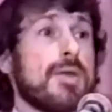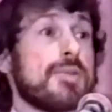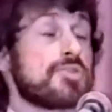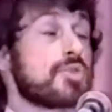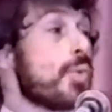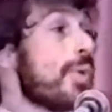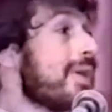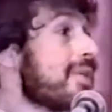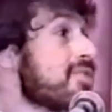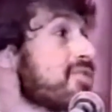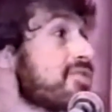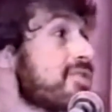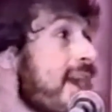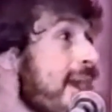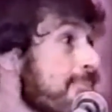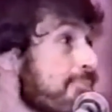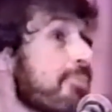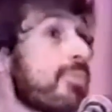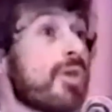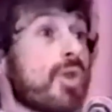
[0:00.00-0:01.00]
to
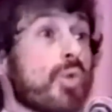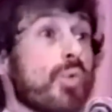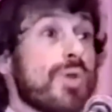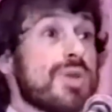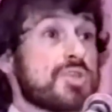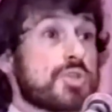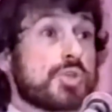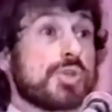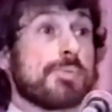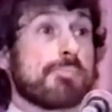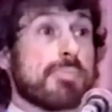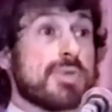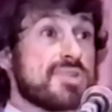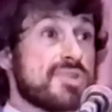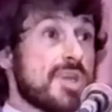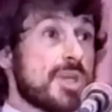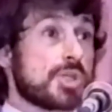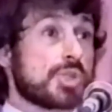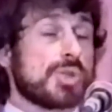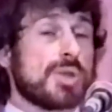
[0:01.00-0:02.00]
accept the Christian
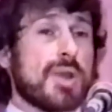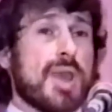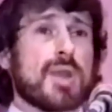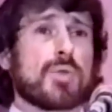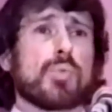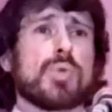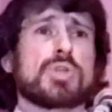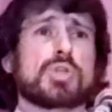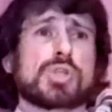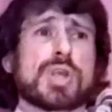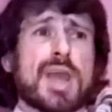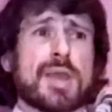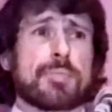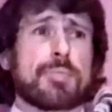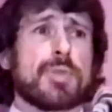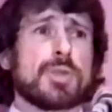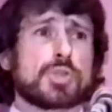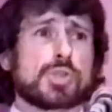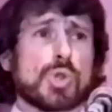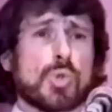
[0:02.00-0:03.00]
position and reject
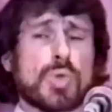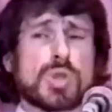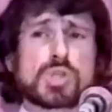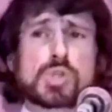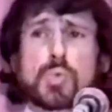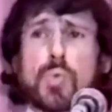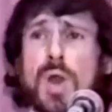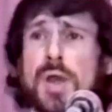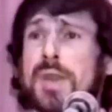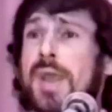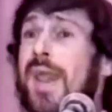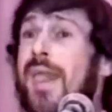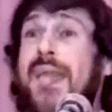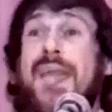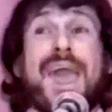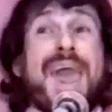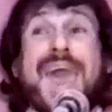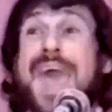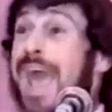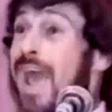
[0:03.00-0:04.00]
the Jewish one
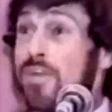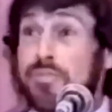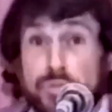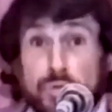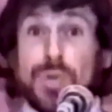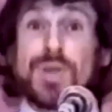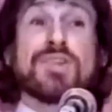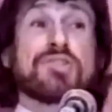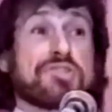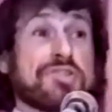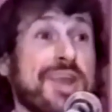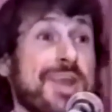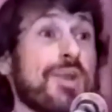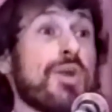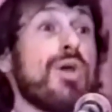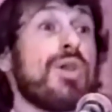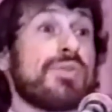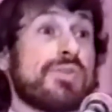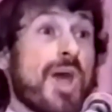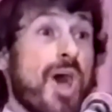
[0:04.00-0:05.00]
every
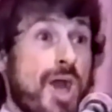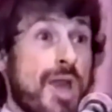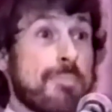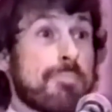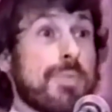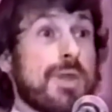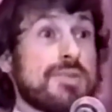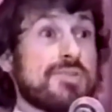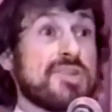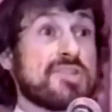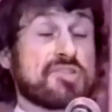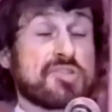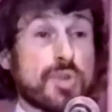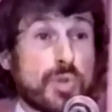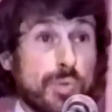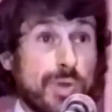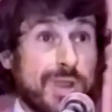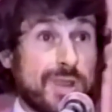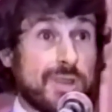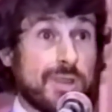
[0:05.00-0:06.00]
single time they
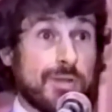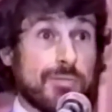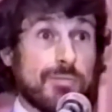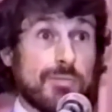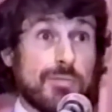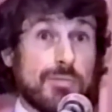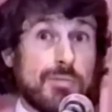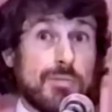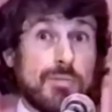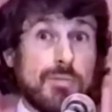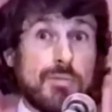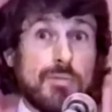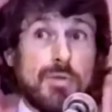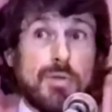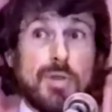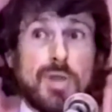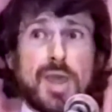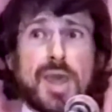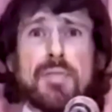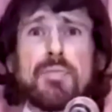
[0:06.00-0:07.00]
disagree.
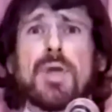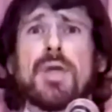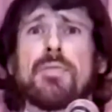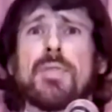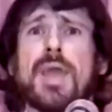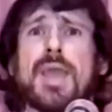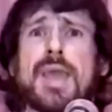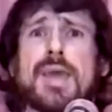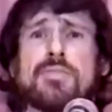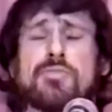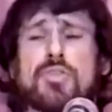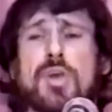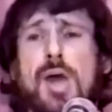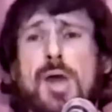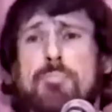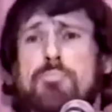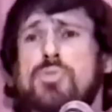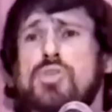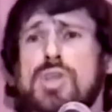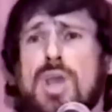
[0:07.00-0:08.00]
And then they end
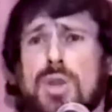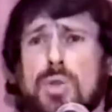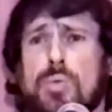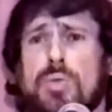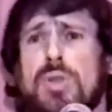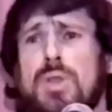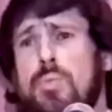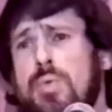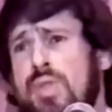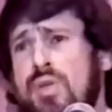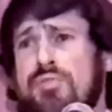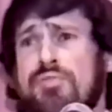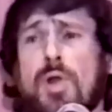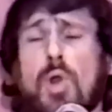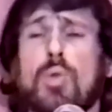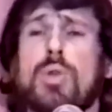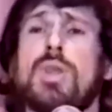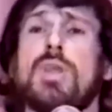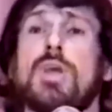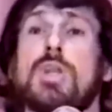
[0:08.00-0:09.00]
up, generally with a
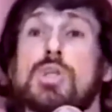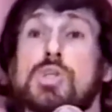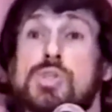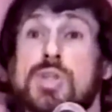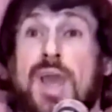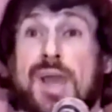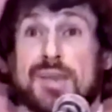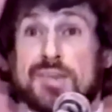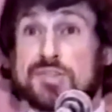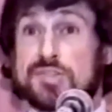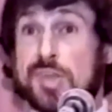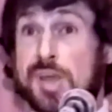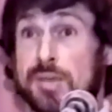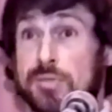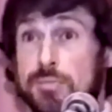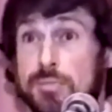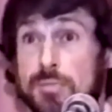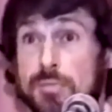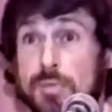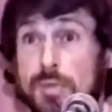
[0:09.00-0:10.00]
phony Yiddish
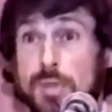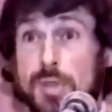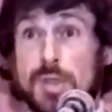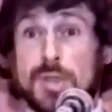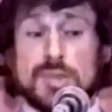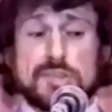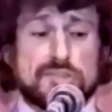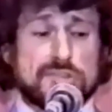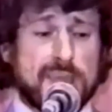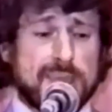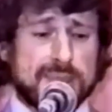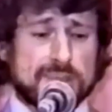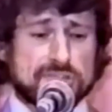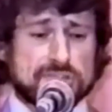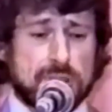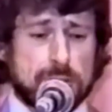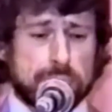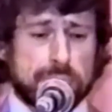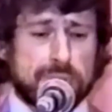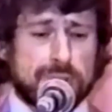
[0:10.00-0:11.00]
accent, saying
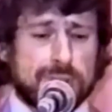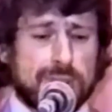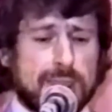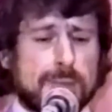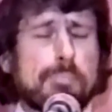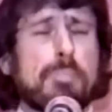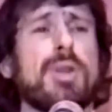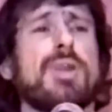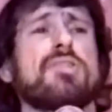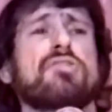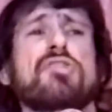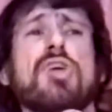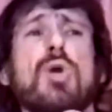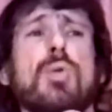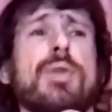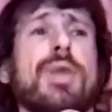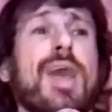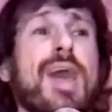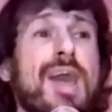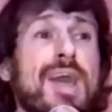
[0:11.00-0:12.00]
something like, But it's
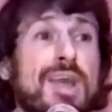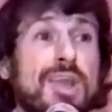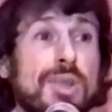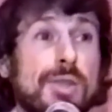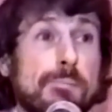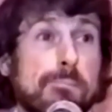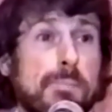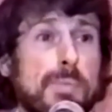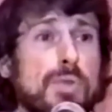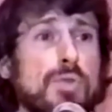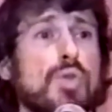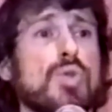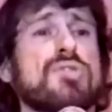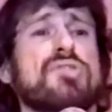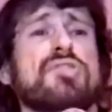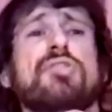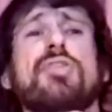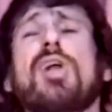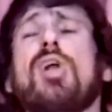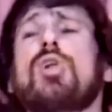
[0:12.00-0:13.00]
okay, you're
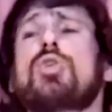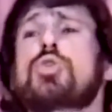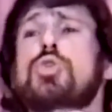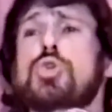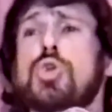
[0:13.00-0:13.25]
still